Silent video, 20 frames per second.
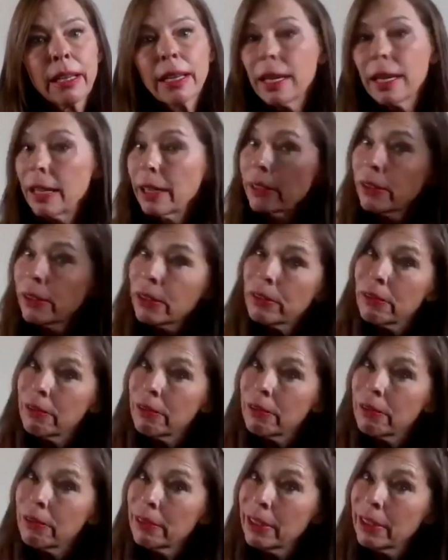because,
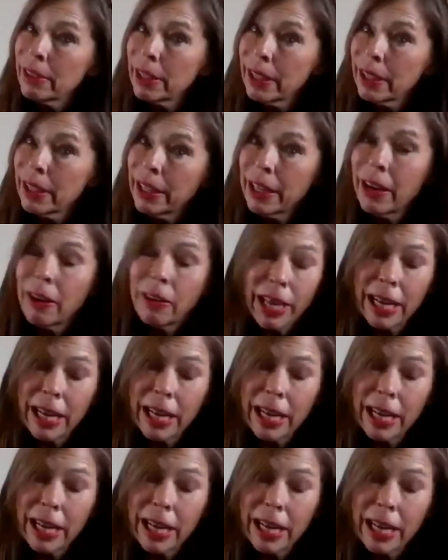you know,
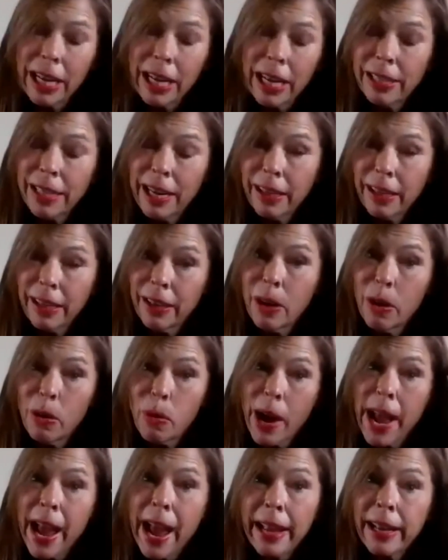that's not going to go
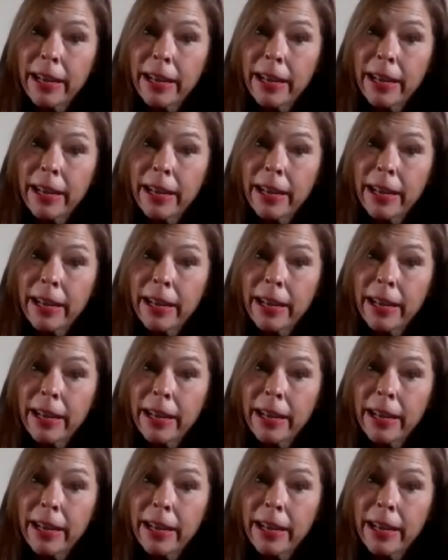away.